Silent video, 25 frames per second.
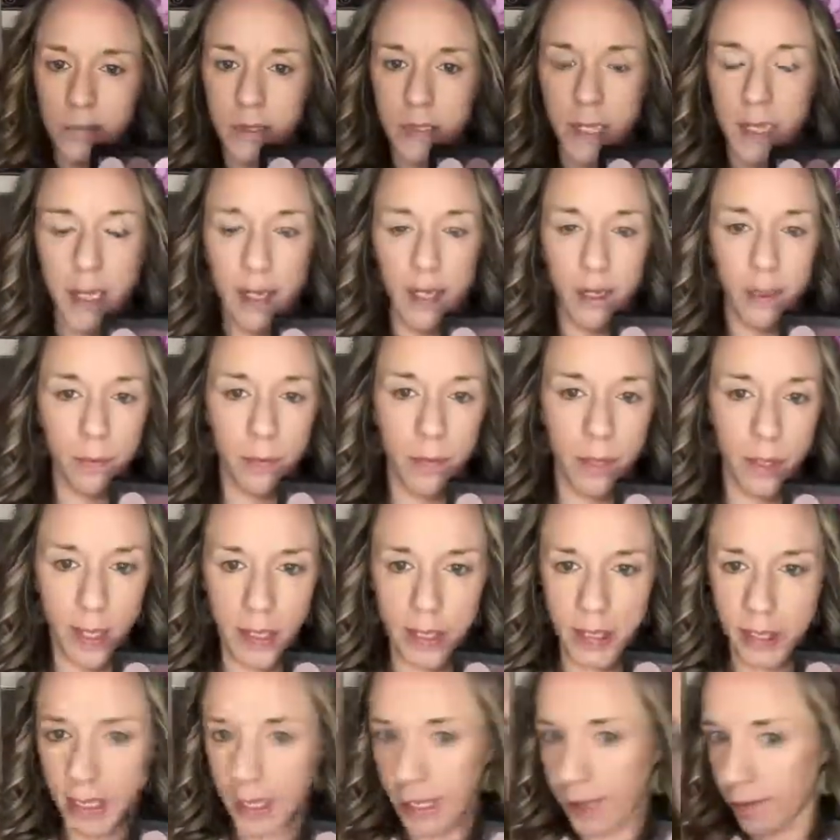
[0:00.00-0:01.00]
ended up
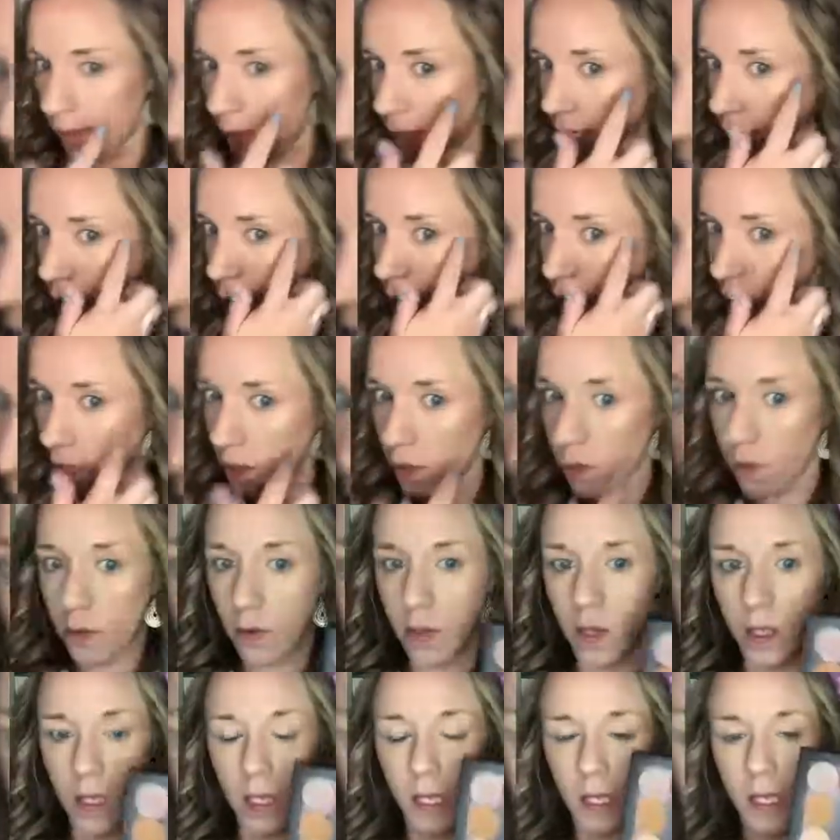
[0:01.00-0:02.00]
realizing I have an eyeshadow
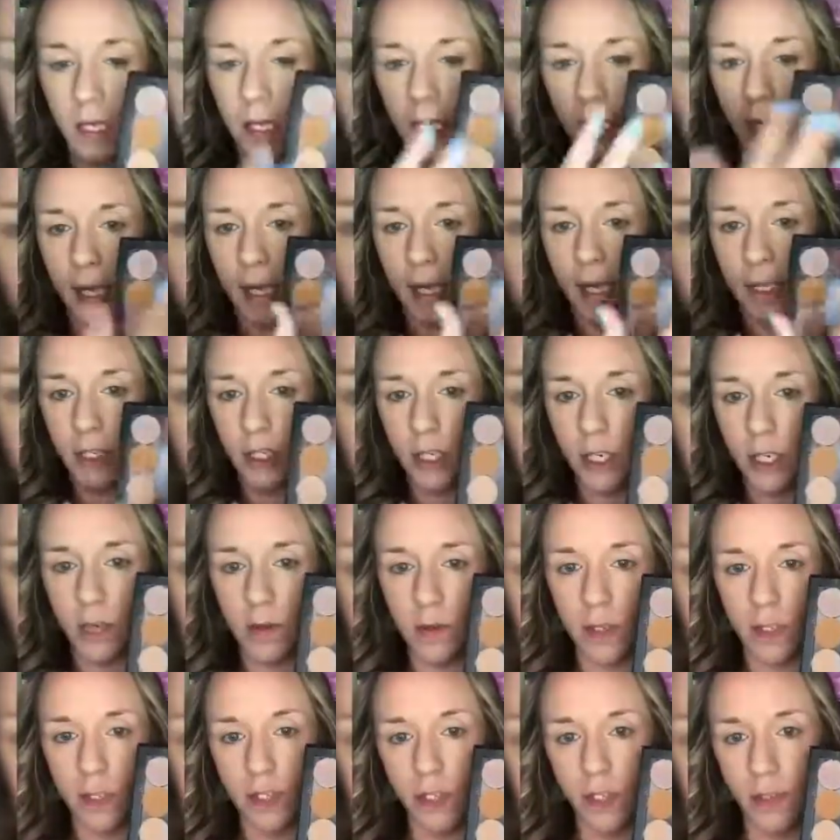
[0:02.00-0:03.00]

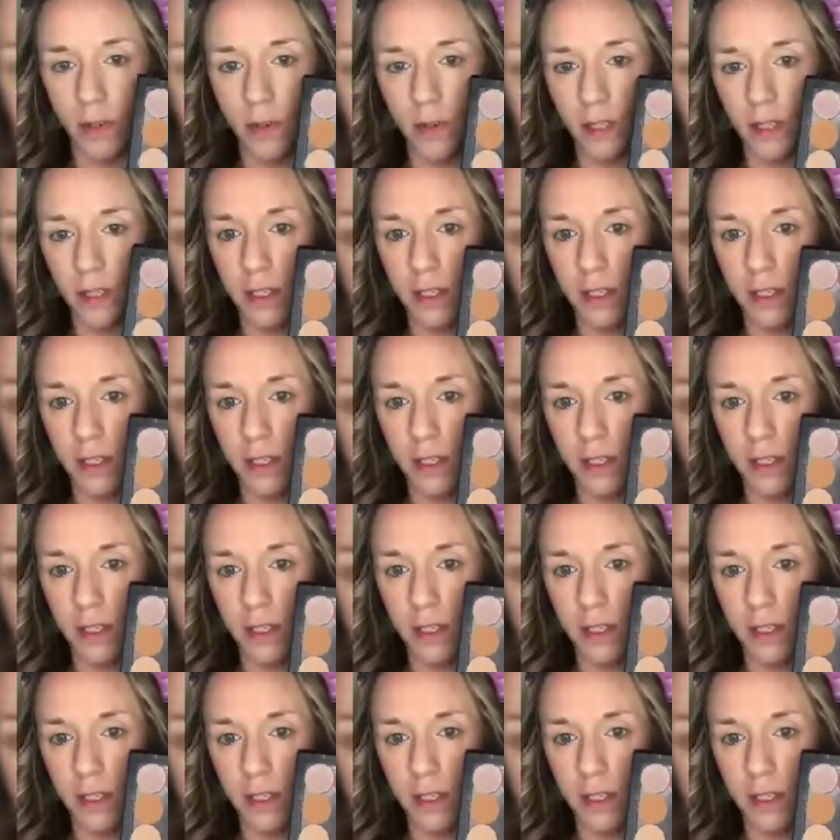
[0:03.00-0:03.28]
issue. And